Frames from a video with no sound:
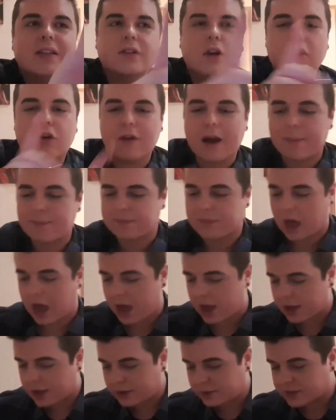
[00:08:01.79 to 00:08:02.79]
So I grabbed
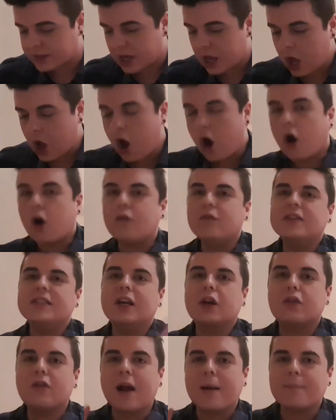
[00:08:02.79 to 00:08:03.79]
those.
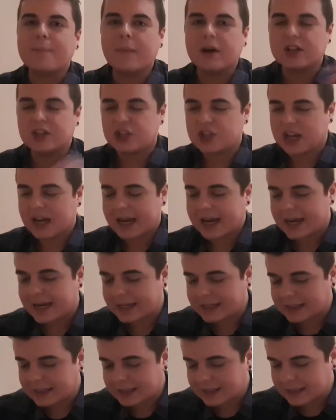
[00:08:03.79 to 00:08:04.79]
Obviously I grabbed my
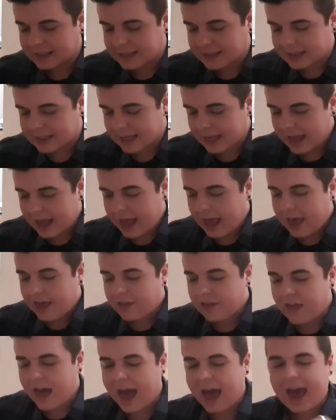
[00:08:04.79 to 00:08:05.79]
jeans.
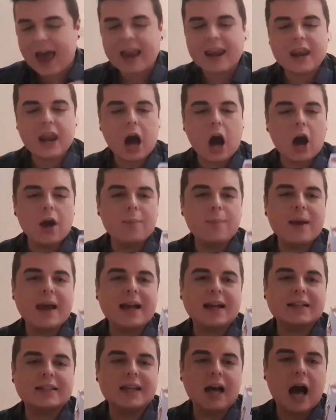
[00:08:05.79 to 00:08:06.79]
Then I
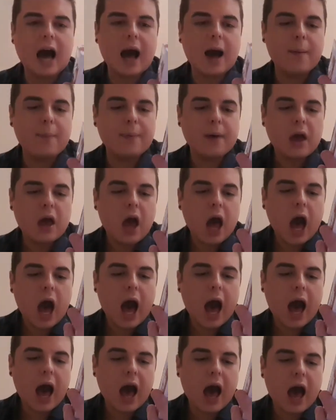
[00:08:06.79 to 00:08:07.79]
picked up
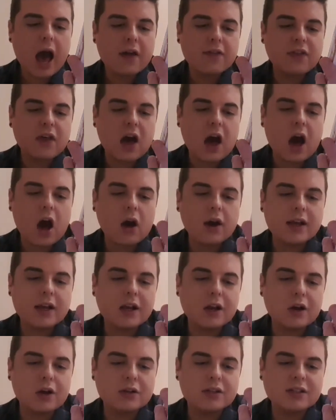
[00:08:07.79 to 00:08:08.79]
the high
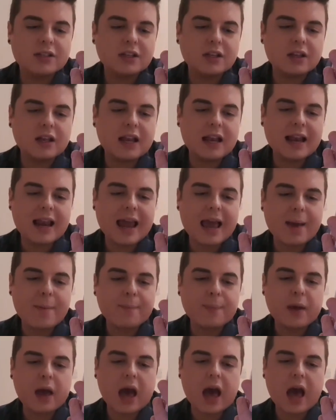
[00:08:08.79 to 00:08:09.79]
gloss
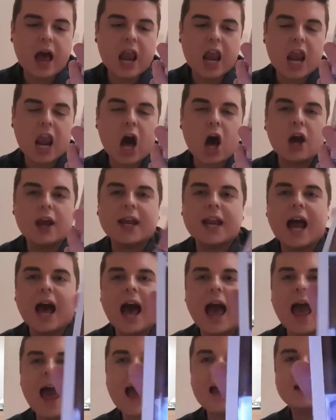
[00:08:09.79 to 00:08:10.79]
lip
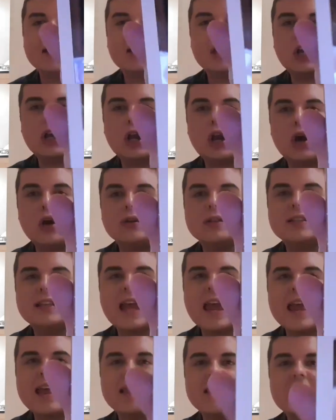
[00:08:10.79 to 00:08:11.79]
liner and the gloss
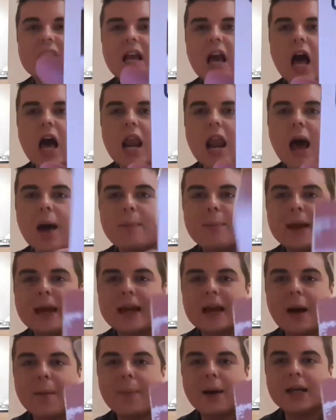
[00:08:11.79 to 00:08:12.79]
in the color
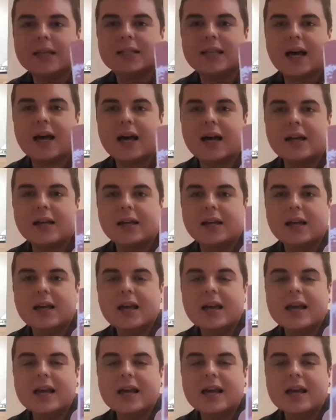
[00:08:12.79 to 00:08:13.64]
peanut butter.